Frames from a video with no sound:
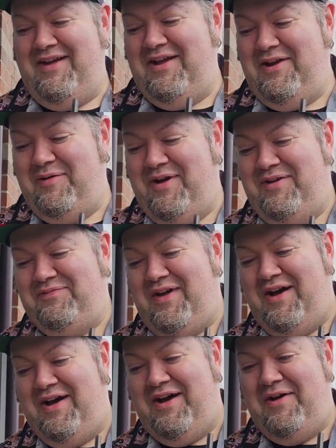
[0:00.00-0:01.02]
Anyway,
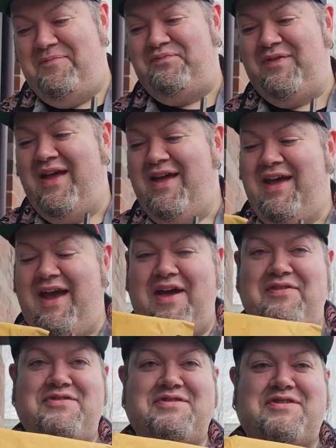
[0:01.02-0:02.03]
um,
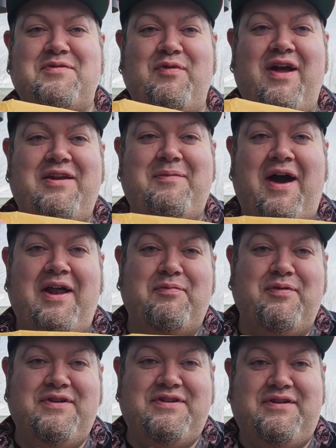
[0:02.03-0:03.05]
and these are some random out of
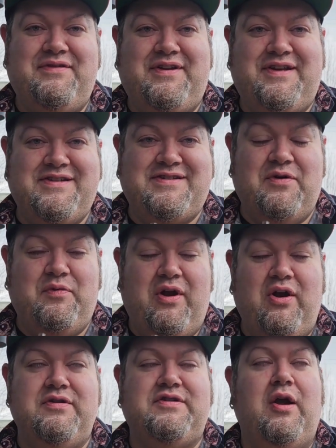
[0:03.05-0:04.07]
print DVDs that went,
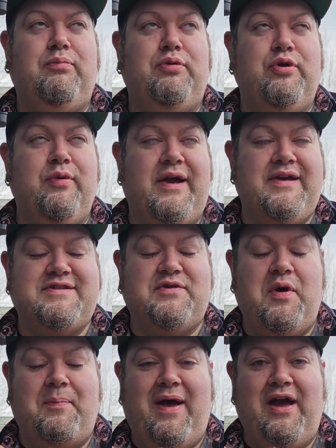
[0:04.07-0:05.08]
or sorry, Blu rays that
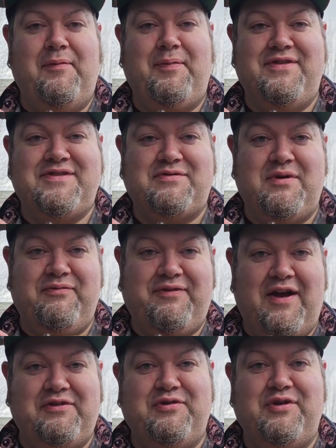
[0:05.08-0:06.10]
went back up on the Scream
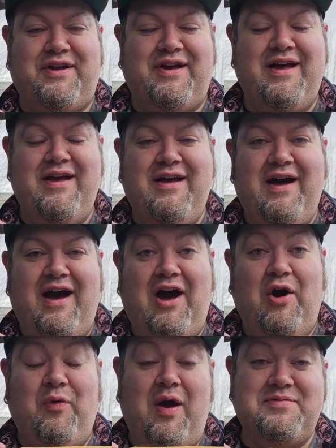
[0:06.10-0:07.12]
Factory
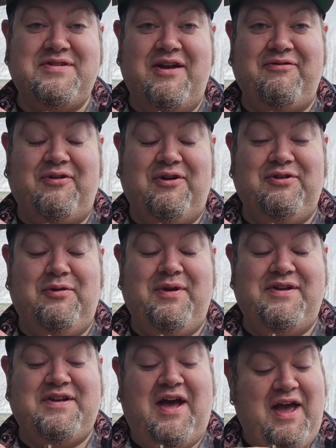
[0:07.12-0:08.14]
uh, website for a little
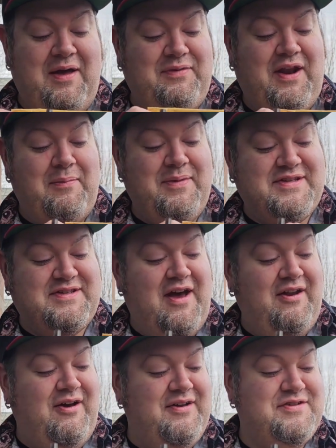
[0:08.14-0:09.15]
bit of time that I missed
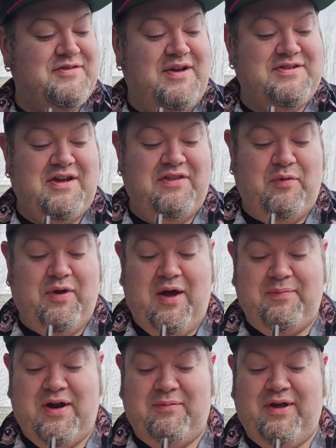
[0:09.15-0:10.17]
out on. So I saw they went
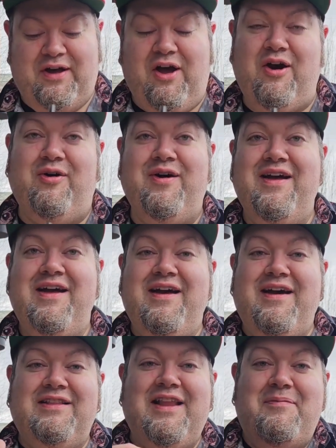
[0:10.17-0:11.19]
up and I'm like, oh,
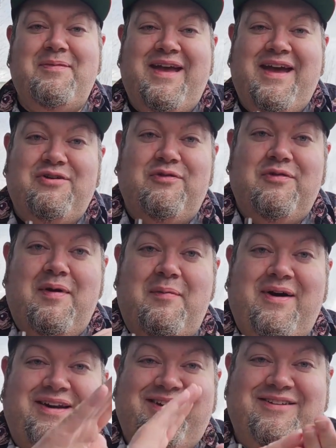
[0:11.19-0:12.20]
let me hand over my
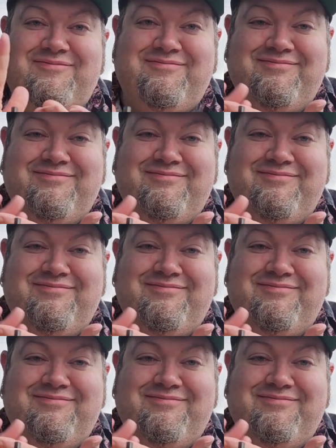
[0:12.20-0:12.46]
money.